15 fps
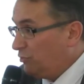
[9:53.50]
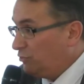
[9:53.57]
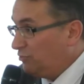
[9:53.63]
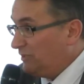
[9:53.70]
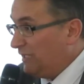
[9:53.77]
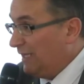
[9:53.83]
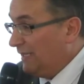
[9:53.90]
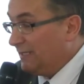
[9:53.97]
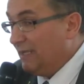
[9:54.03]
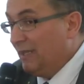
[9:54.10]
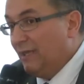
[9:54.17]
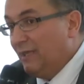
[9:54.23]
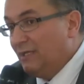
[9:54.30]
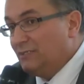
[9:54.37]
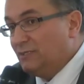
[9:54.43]
to take.
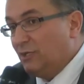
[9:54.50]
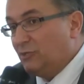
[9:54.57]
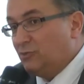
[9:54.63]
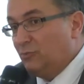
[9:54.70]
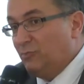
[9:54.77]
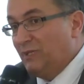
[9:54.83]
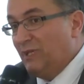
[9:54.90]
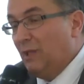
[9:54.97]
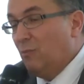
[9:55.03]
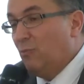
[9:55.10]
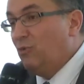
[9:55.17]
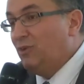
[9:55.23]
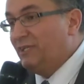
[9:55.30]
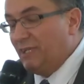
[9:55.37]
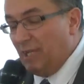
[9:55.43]
It's got to be
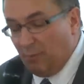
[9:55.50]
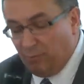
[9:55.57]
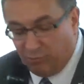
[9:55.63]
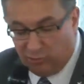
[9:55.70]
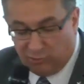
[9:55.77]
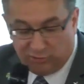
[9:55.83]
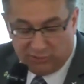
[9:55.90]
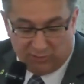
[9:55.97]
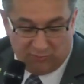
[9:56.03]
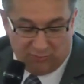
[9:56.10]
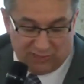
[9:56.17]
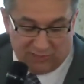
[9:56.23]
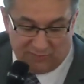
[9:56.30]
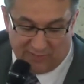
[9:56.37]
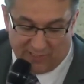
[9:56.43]
multi-approach,
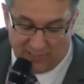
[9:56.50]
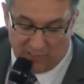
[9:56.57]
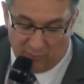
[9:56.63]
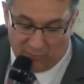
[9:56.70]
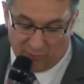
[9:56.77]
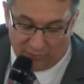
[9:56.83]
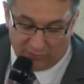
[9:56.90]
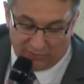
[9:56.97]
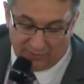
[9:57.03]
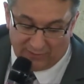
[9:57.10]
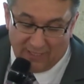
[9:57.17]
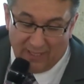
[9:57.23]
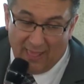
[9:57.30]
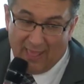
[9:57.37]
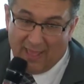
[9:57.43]
which is very very
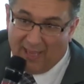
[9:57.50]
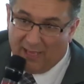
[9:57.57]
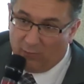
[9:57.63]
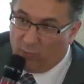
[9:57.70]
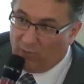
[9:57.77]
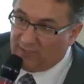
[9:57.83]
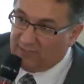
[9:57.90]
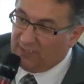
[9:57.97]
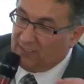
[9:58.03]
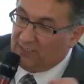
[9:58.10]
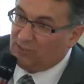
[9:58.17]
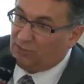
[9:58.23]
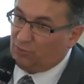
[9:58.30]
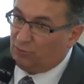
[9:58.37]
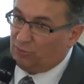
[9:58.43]
important. And what
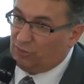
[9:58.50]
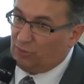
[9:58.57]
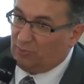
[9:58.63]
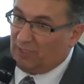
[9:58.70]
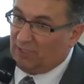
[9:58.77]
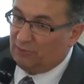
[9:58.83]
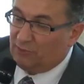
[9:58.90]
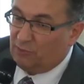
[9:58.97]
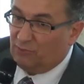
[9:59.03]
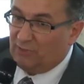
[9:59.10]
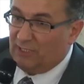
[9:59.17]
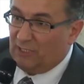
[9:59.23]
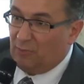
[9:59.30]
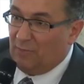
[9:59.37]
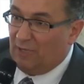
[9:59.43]
Dennis talked about,
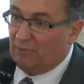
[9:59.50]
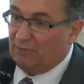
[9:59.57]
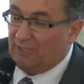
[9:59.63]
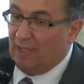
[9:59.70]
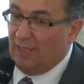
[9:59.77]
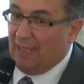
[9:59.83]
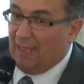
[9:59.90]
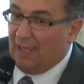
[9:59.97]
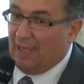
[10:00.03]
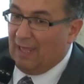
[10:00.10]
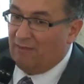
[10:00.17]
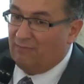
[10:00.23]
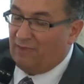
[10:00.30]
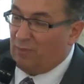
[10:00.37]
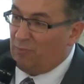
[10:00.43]
talking about
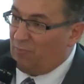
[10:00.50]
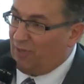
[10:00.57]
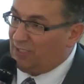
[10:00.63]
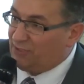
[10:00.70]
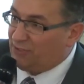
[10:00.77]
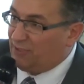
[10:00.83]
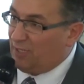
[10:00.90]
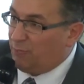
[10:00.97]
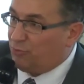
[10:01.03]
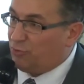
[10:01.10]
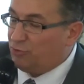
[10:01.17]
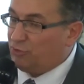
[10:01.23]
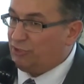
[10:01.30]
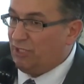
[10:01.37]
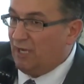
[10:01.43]
that person
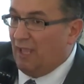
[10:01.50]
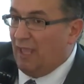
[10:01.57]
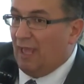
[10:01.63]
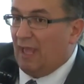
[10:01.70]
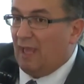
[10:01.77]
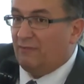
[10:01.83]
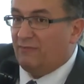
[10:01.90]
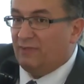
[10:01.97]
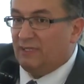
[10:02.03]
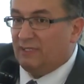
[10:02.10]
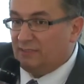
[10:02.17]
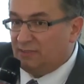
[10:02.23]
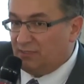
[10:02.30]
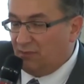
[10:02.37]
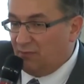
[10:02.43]
approach, I think
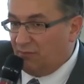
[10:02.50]
it's